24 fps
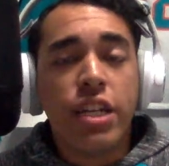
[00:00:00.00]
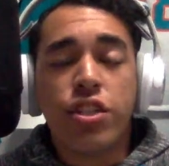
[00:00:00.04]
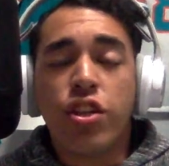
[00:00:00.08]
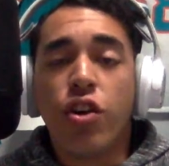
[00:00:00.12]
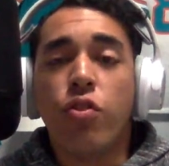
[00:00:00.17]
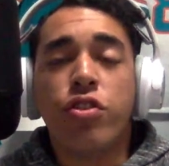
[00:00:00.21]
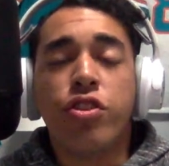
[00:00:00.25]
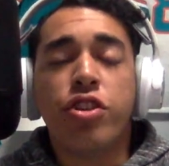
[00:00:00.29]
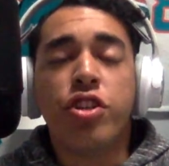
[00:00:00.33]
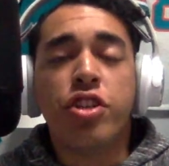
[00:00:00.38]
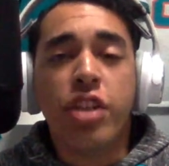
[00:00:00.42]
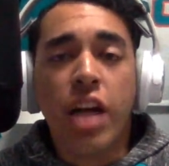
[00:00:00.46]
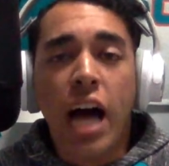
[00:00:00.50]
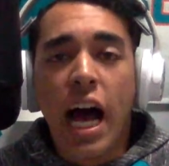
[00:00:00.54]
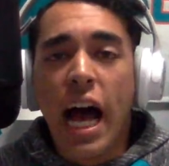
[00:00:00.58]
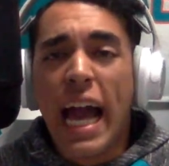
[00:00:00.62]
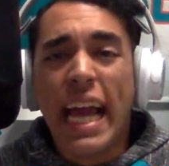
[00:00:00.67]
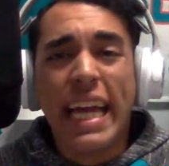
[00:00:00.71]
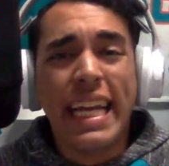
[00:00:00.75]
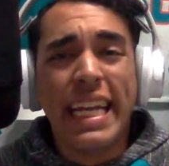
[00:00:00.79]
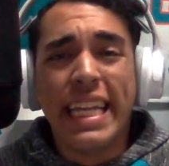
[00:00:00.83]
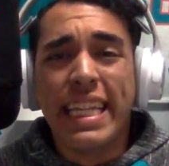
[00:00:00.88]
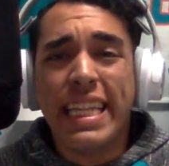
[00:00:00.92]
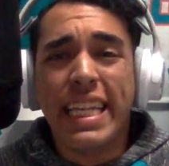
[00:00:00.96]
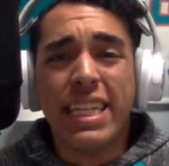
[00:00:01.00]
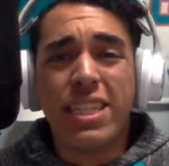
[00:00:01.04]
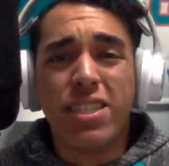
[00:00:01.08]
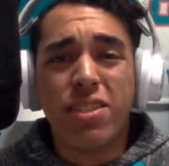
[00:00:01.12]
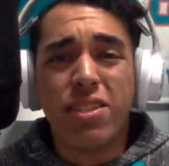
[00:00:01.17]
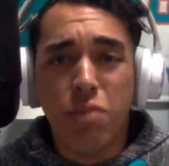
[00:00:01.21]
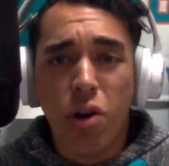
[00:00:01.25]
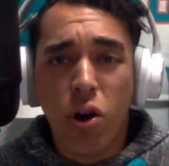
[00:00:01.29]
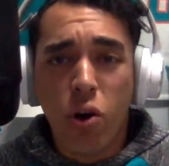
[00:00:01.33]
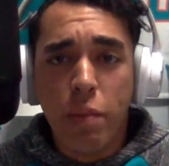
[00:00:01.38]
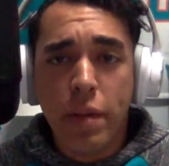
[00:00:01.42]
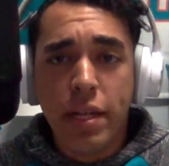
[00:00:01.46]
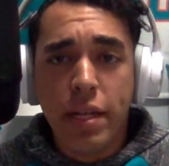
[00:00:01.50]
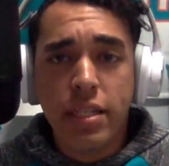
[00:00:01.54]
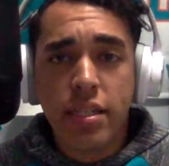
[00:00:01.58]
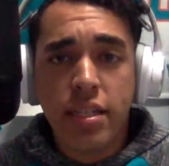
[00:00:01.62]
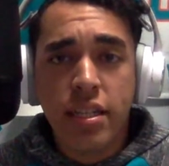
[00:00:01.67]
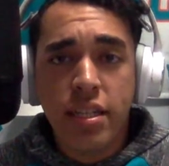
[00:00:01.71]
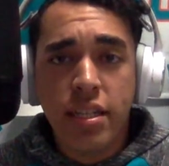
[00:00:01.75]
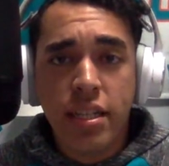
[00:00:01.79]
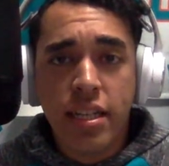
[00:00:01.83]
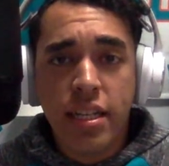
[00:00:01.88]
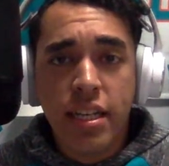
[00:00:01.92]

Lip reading: to shine in this moment